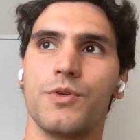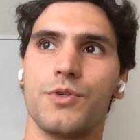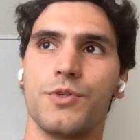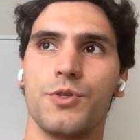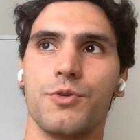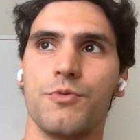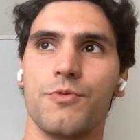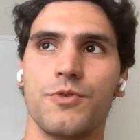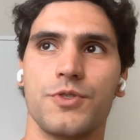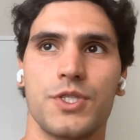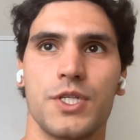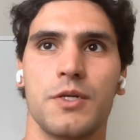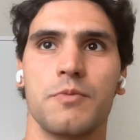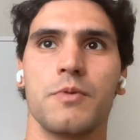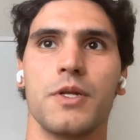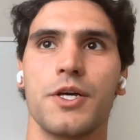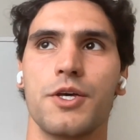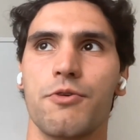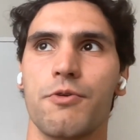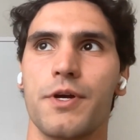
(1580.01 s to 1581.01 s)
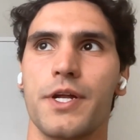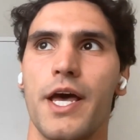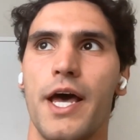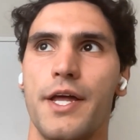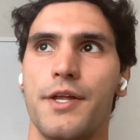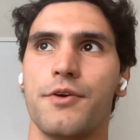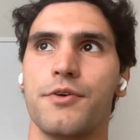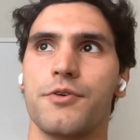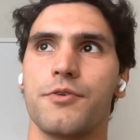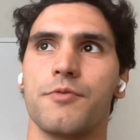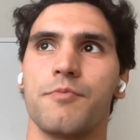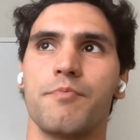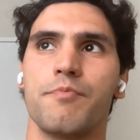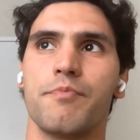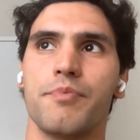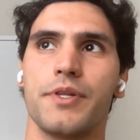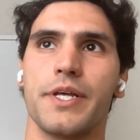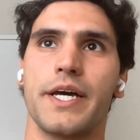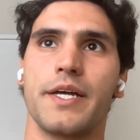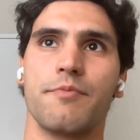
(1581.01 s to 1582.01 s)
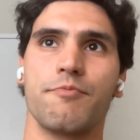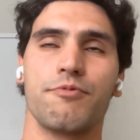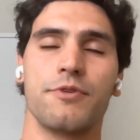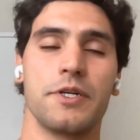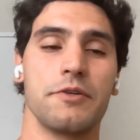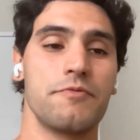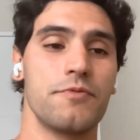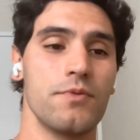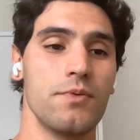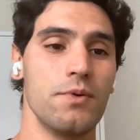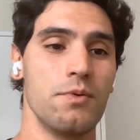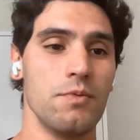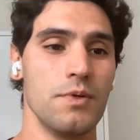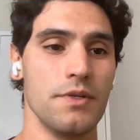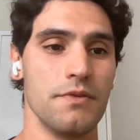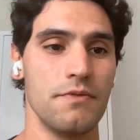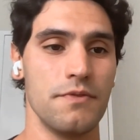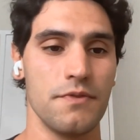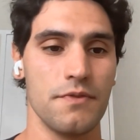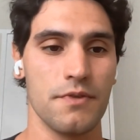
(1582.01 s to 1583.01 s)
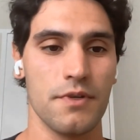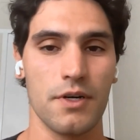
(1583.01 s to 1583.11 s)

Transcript: you seem like you already had your plate pretty full with,